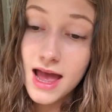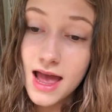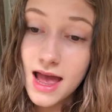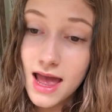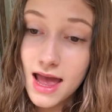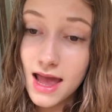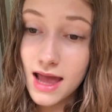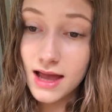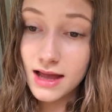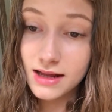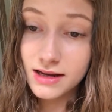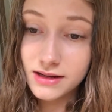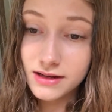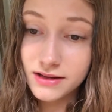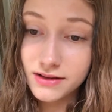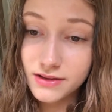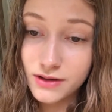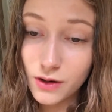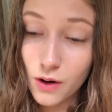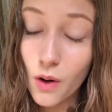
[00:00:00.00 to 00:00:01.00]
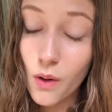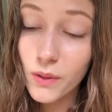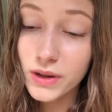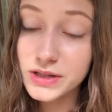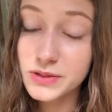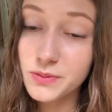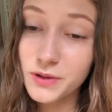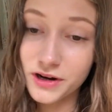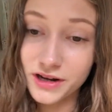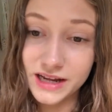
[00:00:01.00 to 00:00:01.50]
and they're
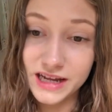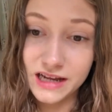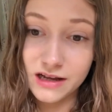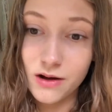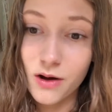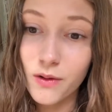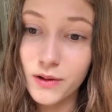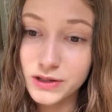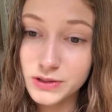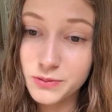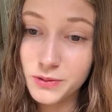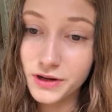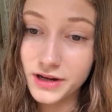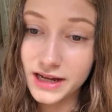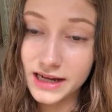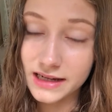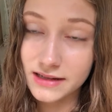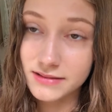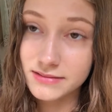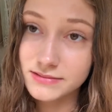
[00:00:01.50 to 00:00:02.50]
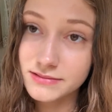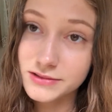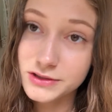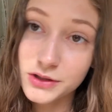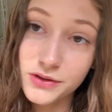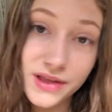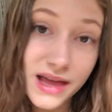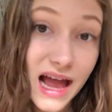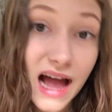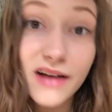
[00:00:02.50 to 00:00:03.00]
always working, always working.
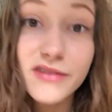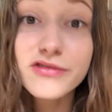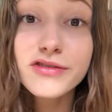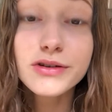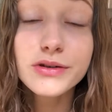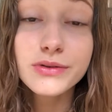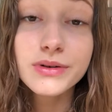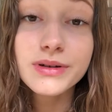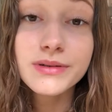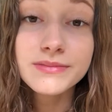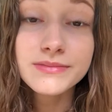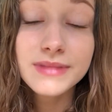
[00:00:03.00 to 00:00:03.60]
So they have food.